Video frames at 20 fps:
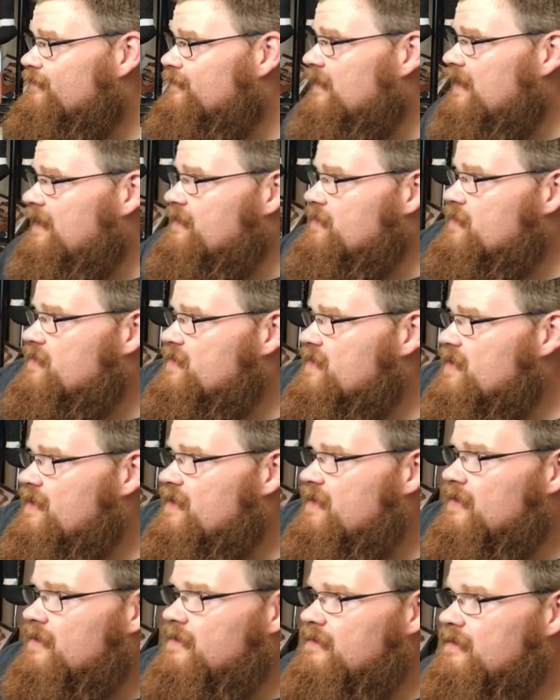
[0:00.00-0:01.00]
As you see
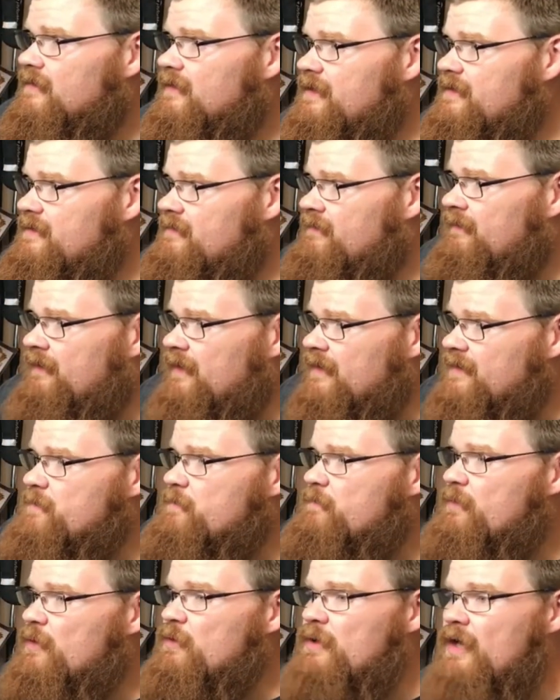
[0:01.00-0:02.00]
here, it does
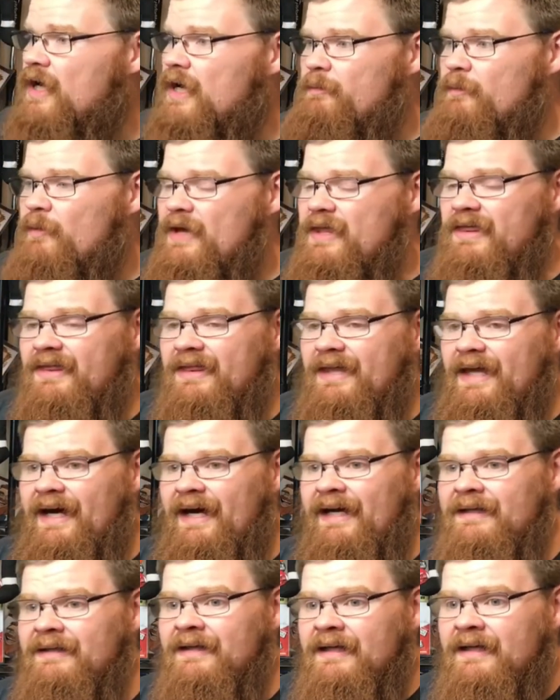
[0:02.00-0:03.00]
boot up with
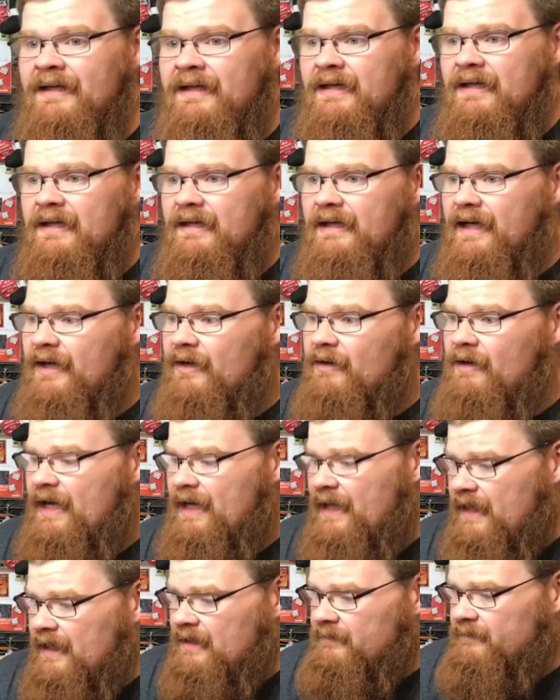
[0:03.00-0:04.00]
that. Now, I
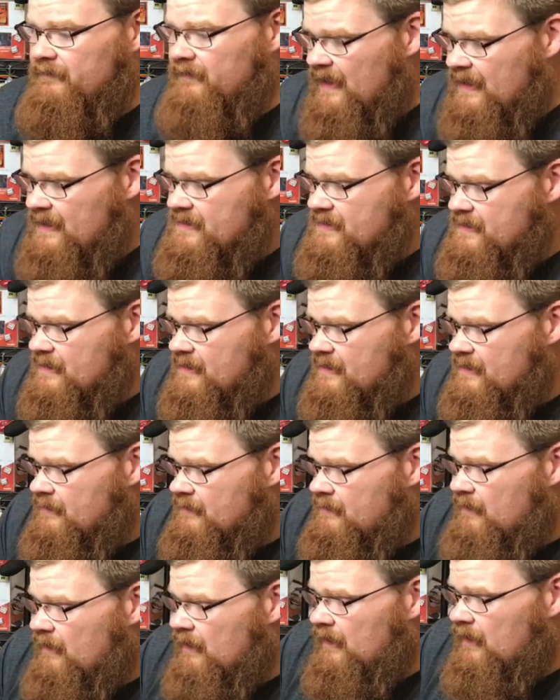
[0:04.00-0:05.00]
have
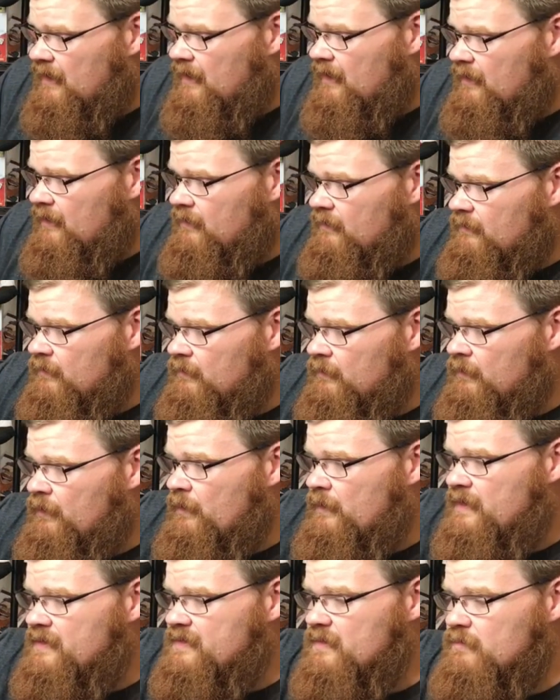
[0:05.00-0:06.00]
tested
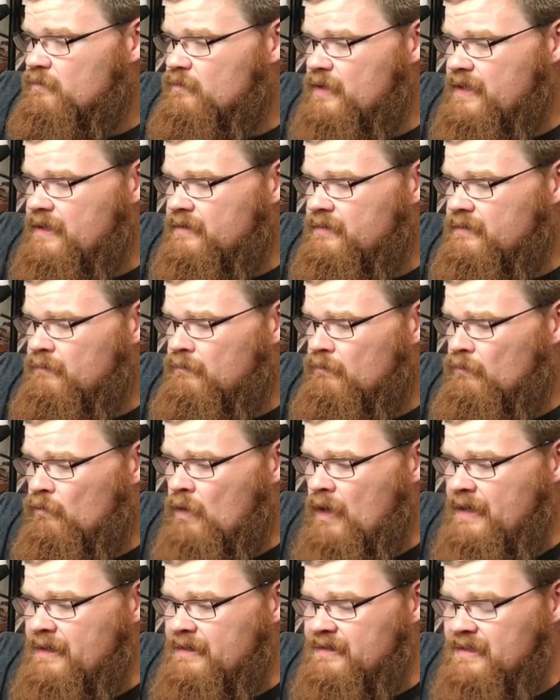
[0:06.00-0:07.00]
doing some read and
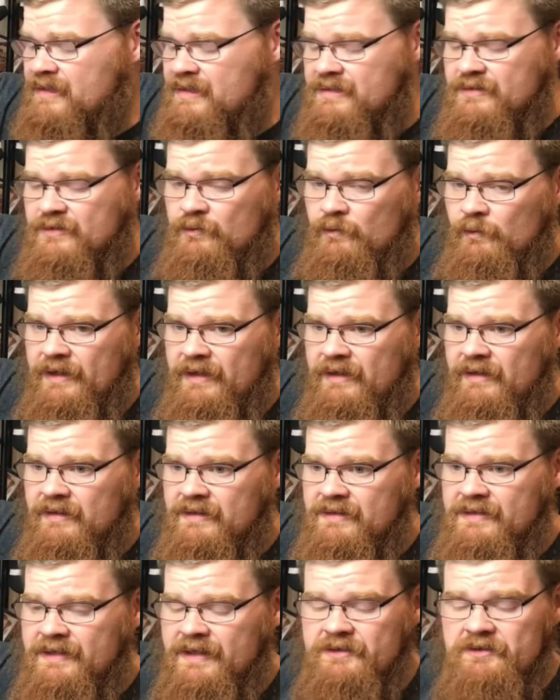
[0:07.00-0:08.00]
write tests with
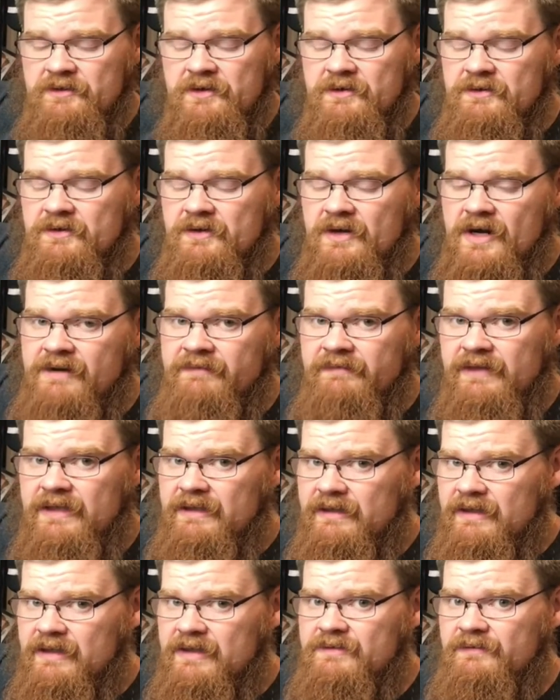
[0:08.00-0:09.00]
this external drive, and
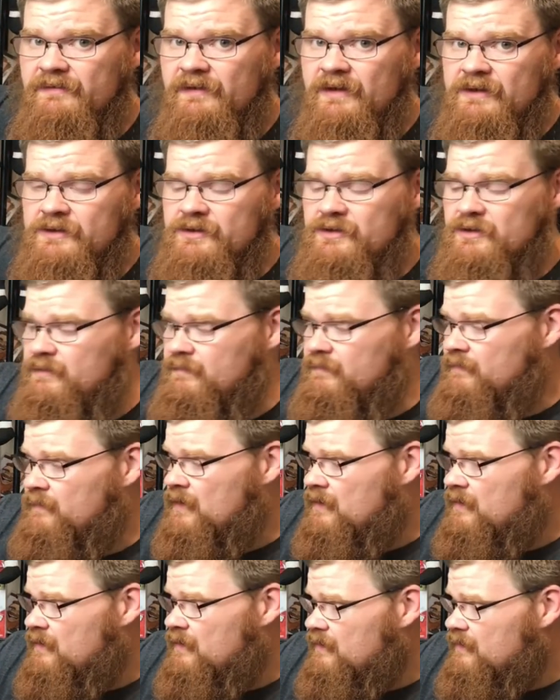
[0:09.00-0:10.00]
it does function.
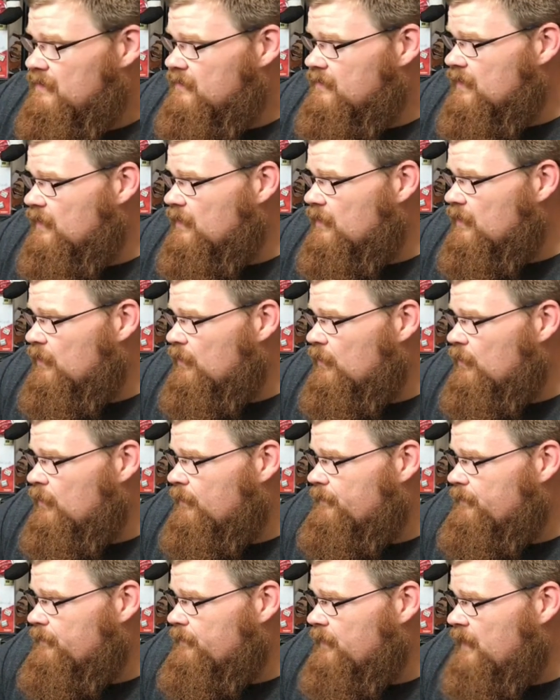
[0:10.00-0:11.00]

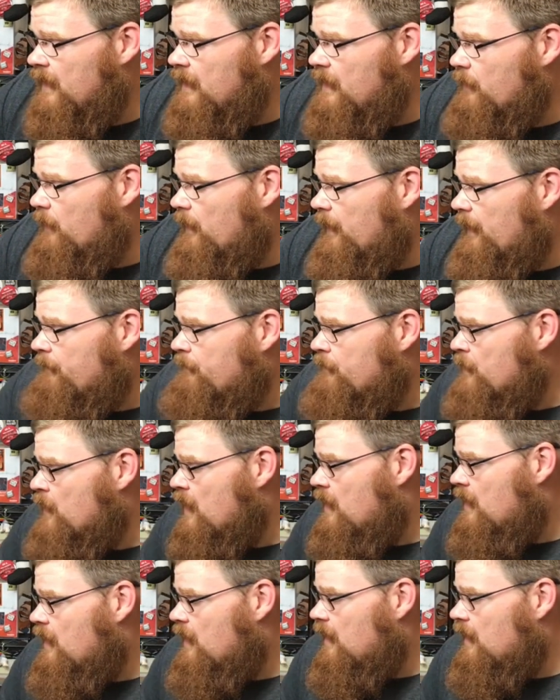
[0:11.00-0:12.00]
So anyway,
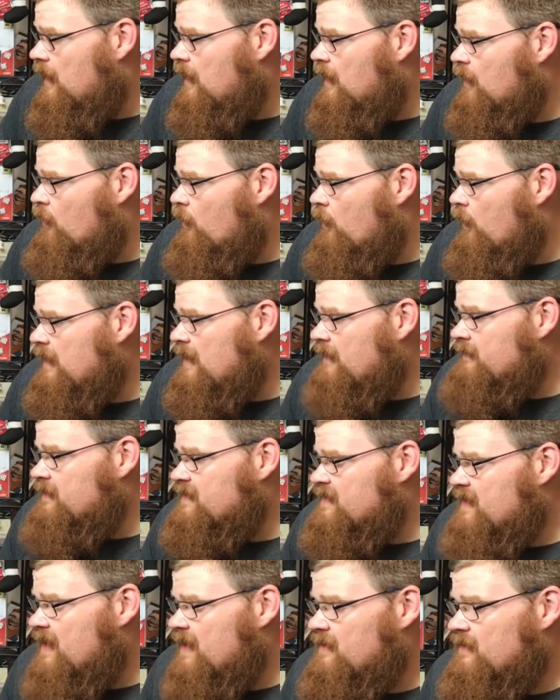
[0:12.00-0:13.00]
what I've
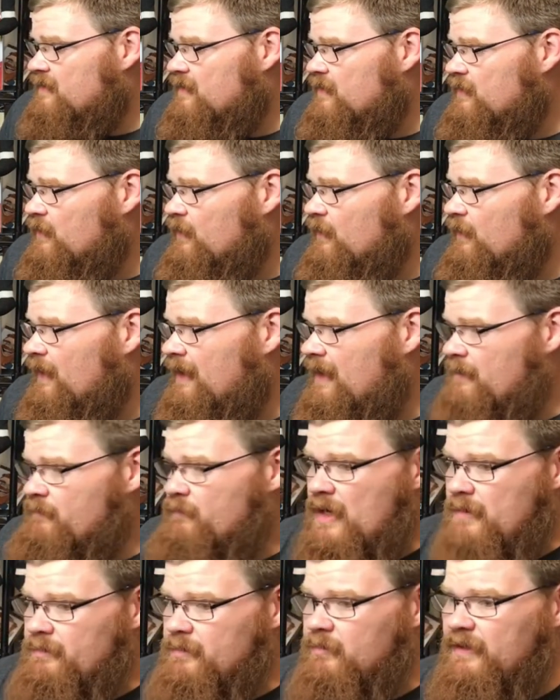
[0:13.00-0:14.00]
decided to do, and I'm
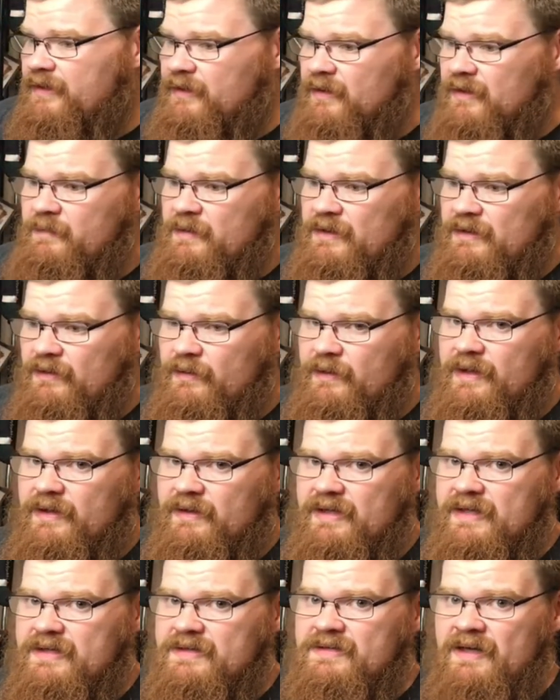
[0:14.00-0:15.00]
probably going to be doing
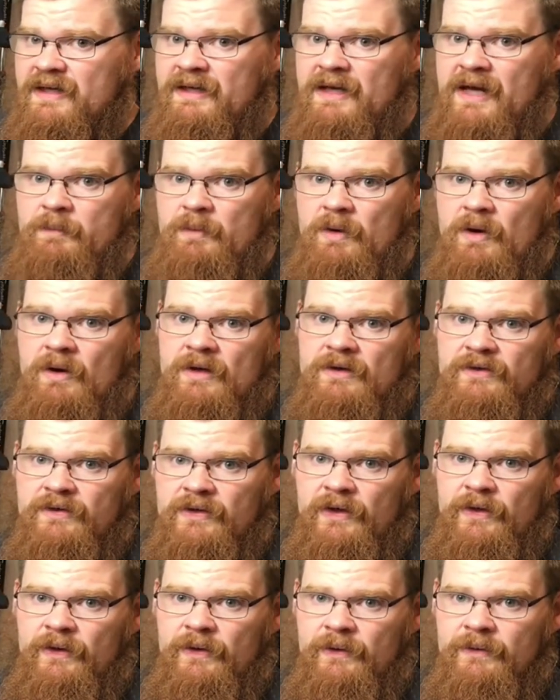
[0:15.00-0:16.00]
this in a part
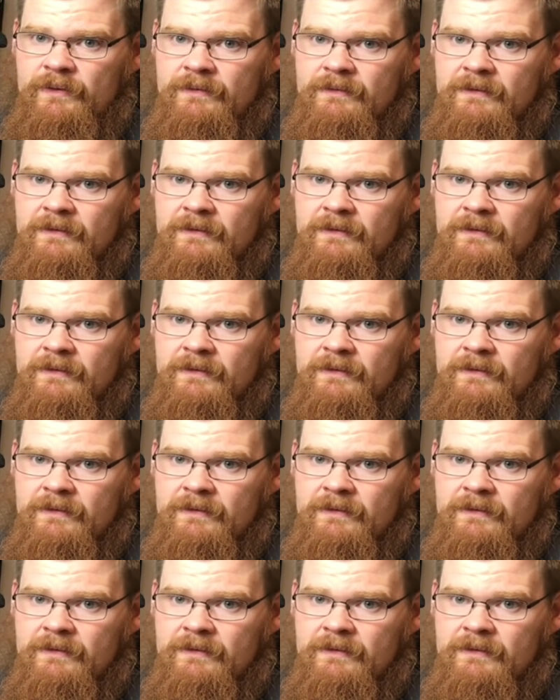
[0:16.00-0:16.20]
2.